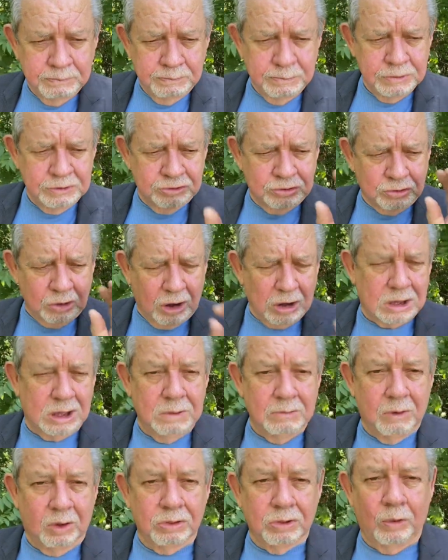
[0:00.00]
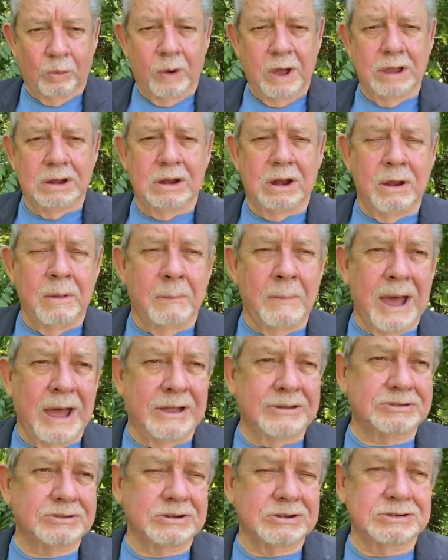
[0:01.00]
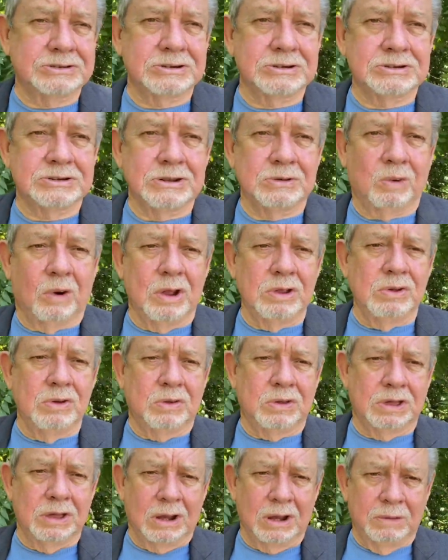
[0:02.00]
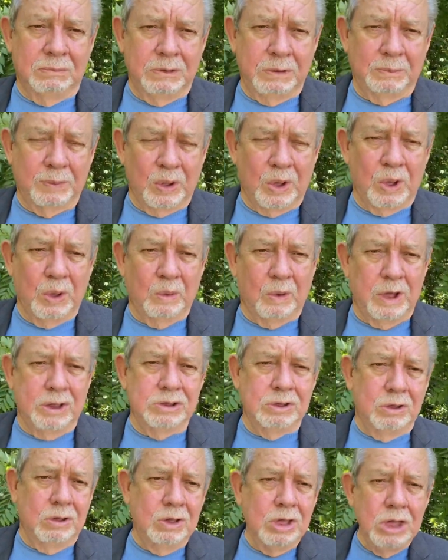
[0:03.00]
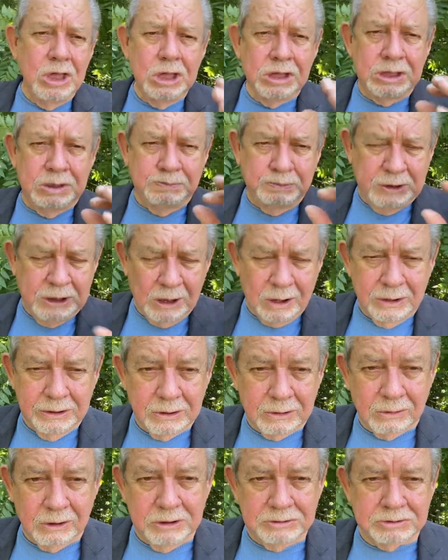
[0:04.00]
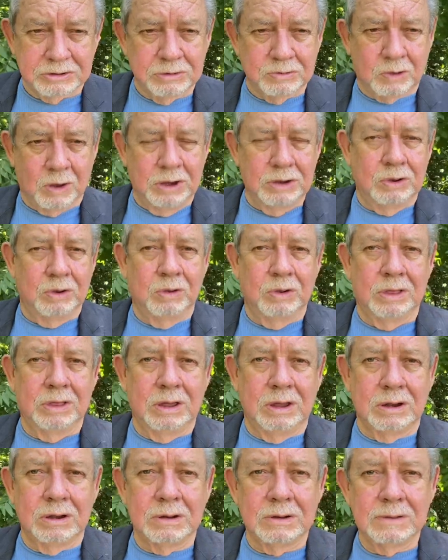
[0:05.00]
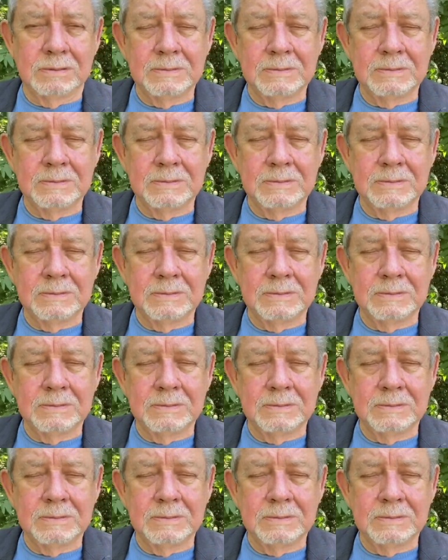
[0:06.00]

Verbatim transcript: struck him on the way to Damascus and said, Why are you killing me, Paul? Why are you killing Christians? Why are you doing that?